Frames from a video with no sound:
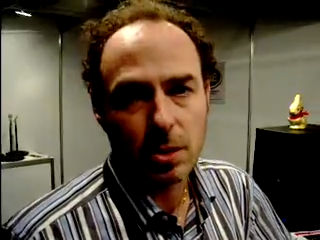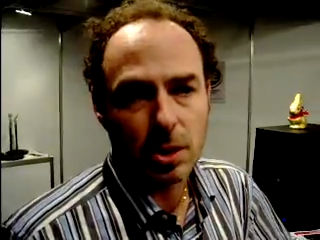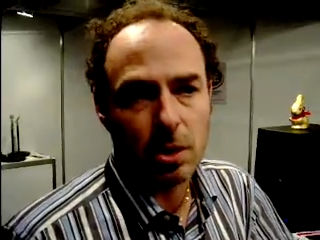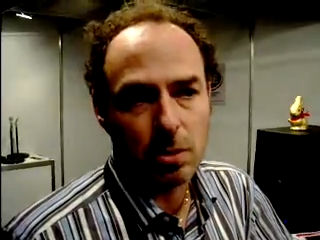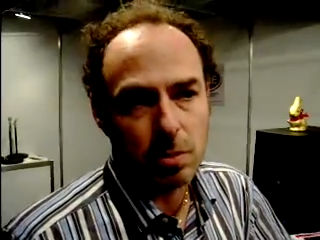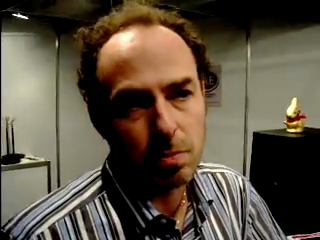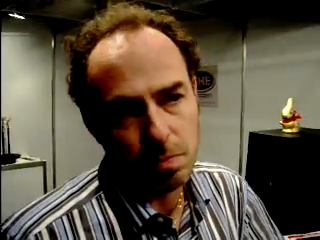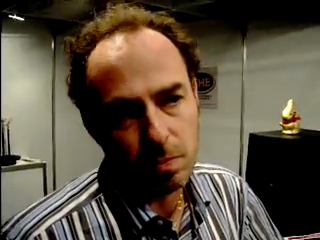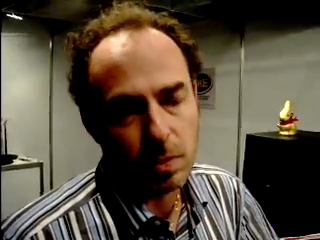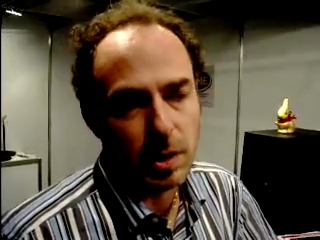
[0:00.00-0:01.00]
So,
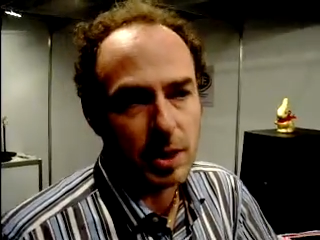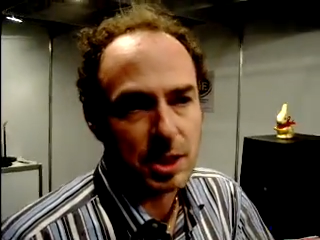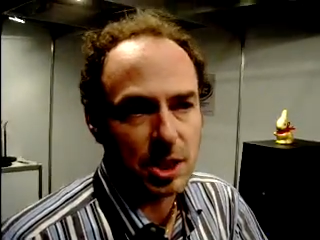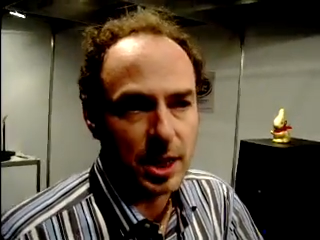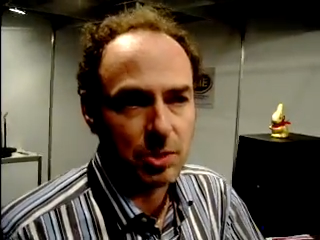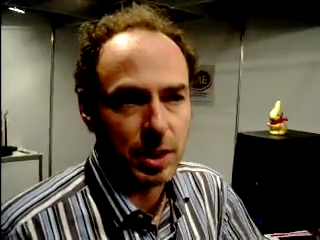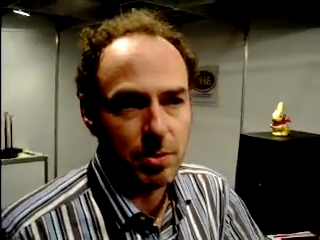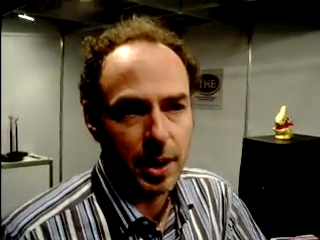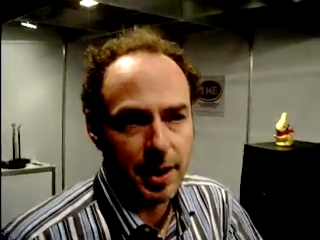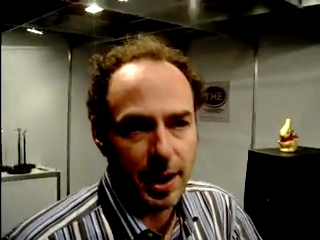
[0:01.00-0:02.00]
exchange rate
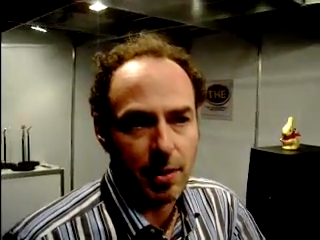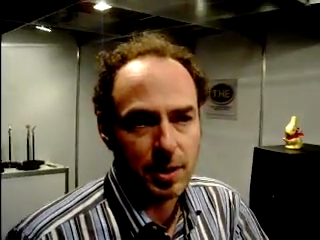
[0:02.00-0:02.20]
right now,